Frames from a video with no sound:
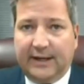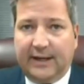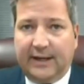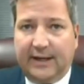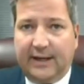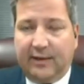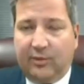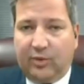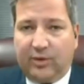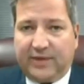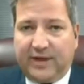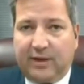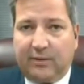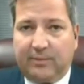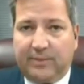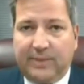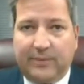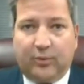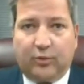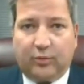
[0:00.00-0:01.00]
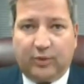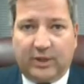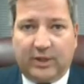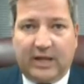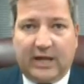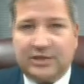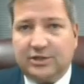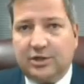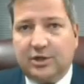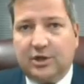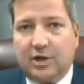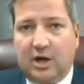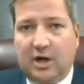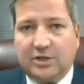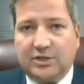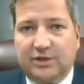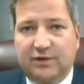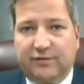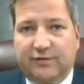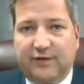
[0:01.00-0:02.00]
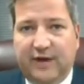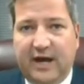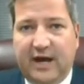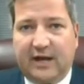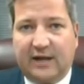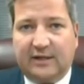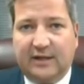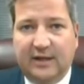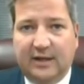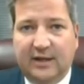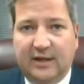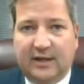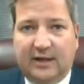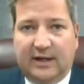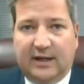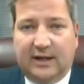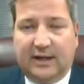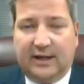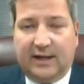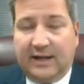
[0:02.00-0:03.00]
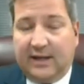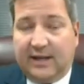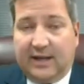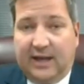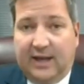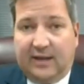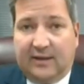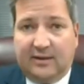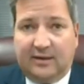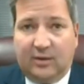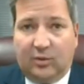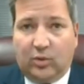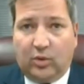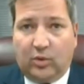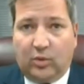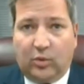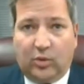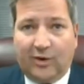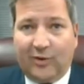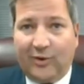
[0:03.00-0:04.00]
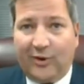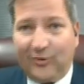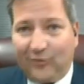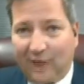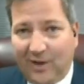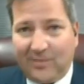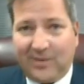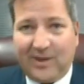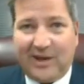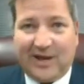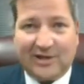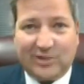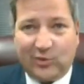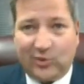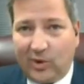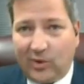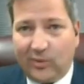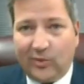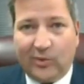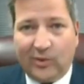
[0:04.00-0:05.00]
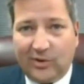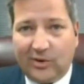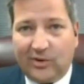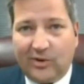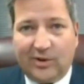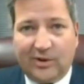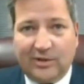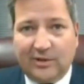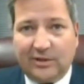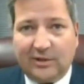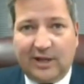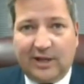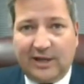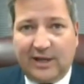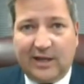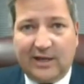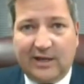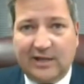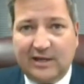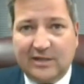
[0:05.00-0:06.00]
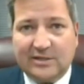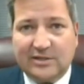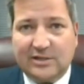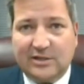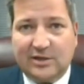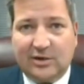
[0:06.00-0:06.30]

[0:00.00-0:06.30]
without people realizing the cause and effect. And again, we're going right back to where we were in the late 80s and